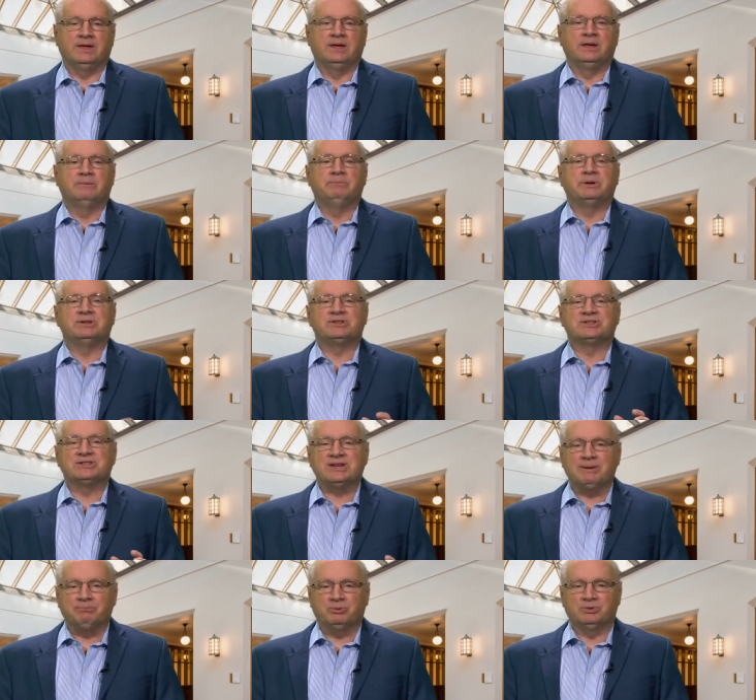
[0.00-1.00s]
but
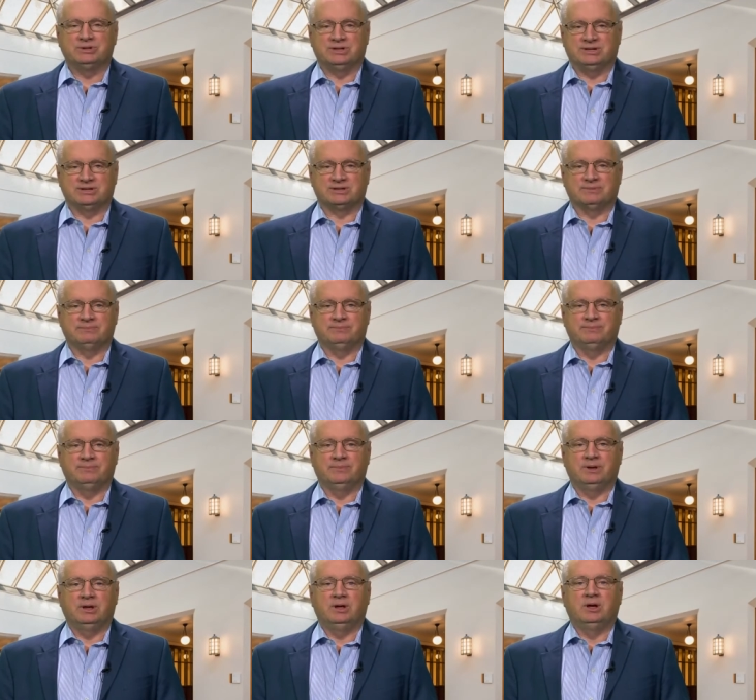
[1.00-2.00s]
separatism,
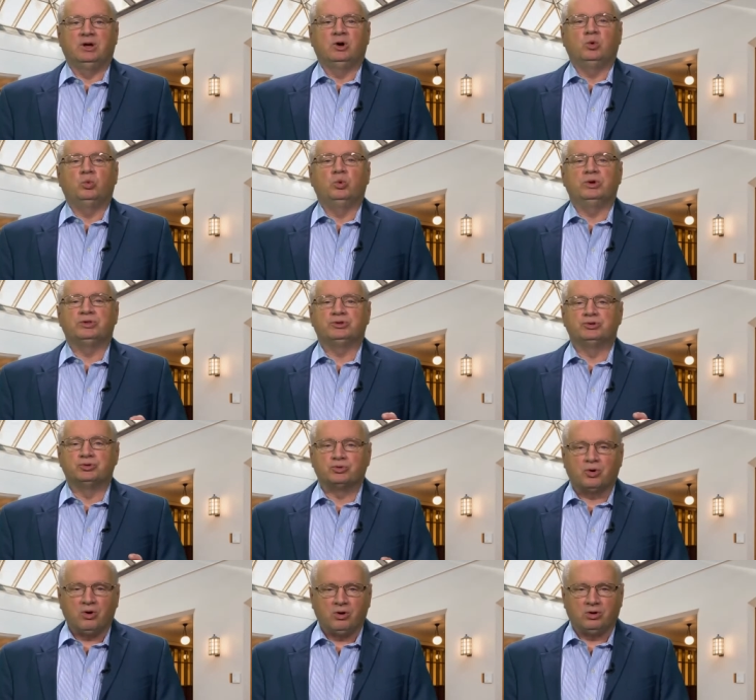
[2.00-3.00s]

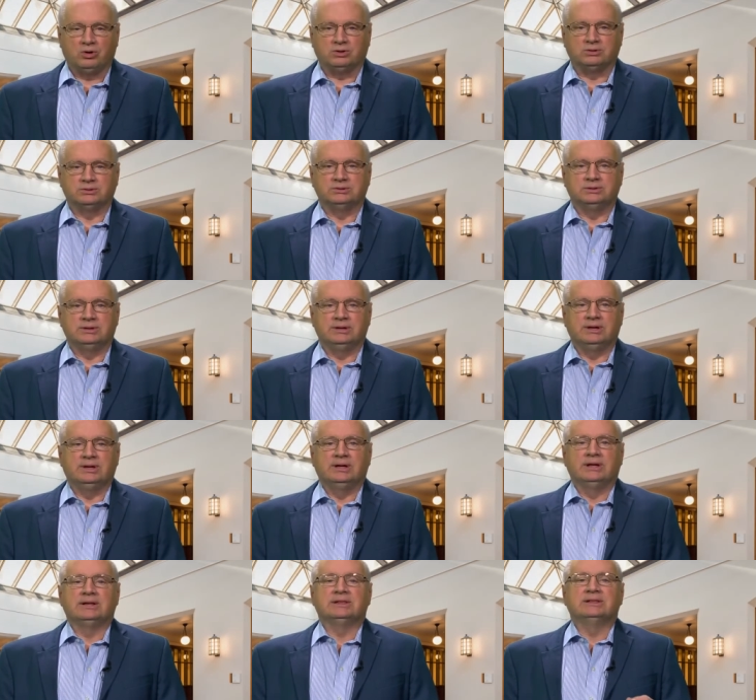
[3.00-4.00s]
withdrawal,
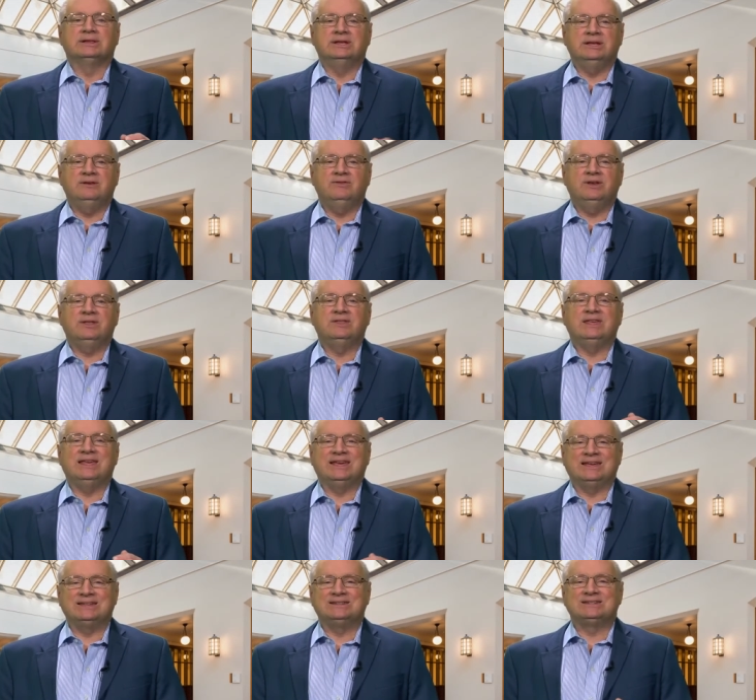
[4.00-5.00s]
leaving the
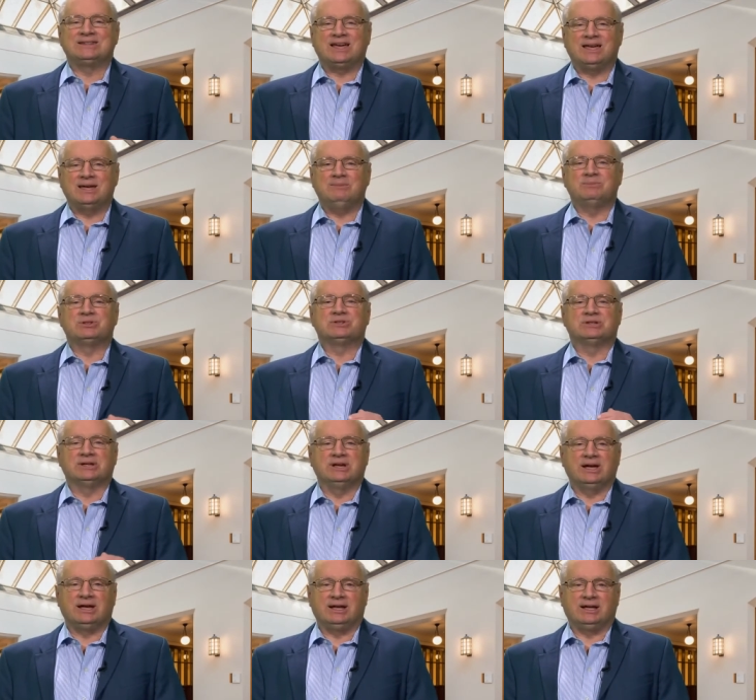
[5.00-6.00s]
end times to
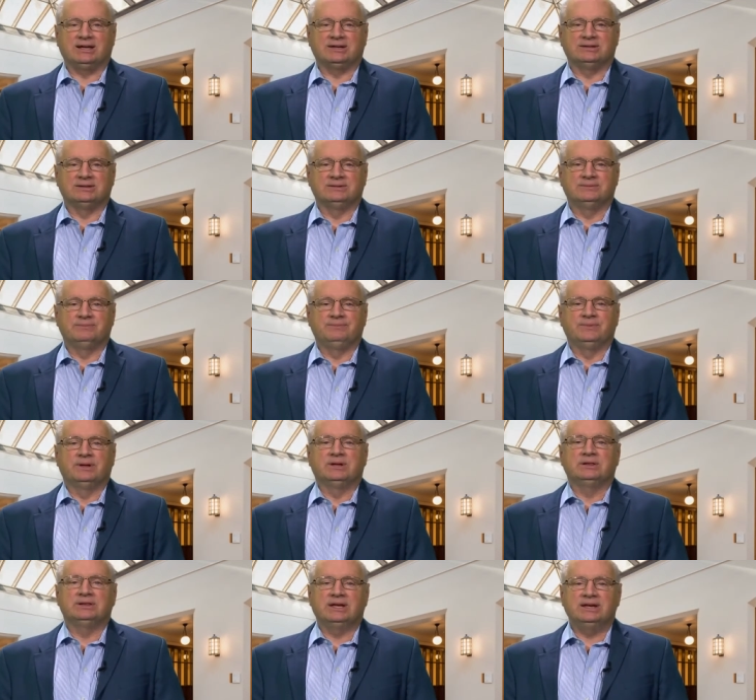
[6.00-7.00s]
God,
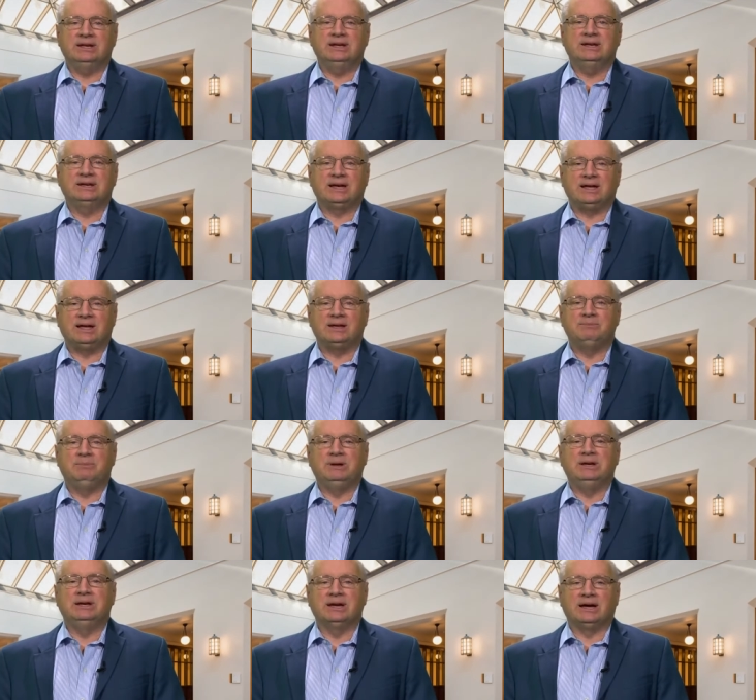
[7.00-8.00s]
letting God
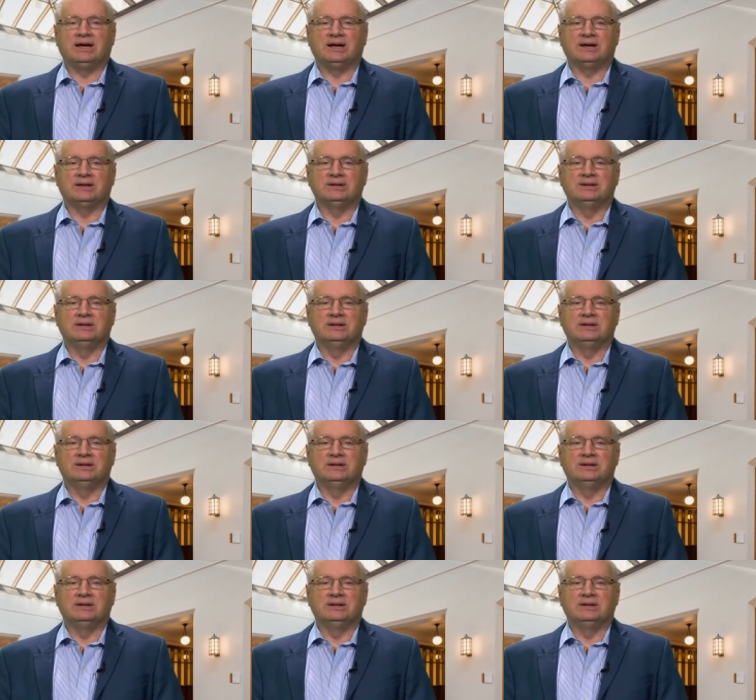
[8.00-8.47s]
be God,